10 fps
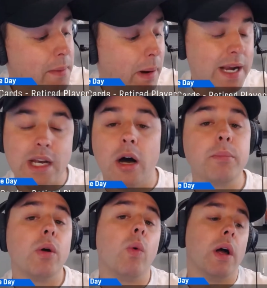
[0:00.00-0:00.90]
My
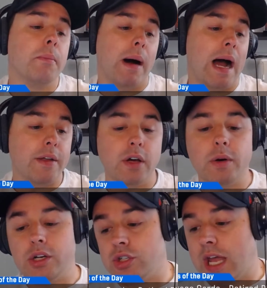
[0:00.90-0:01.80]
number one buy,
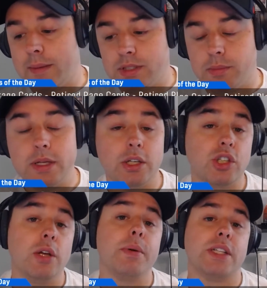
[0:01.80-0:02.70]
though, and it just happens to be the
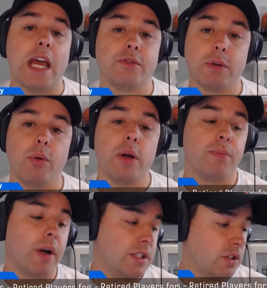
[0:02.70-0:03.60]
cheapest entry
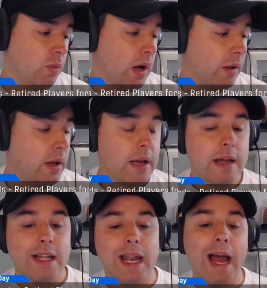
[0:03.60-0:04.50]
point price as well,
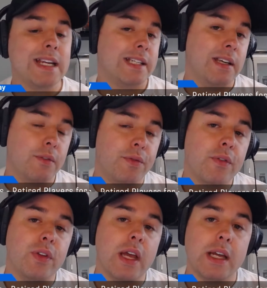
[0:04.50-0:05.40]

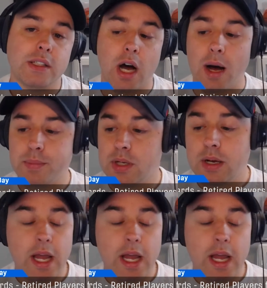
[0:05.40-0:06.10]
1958 Topps.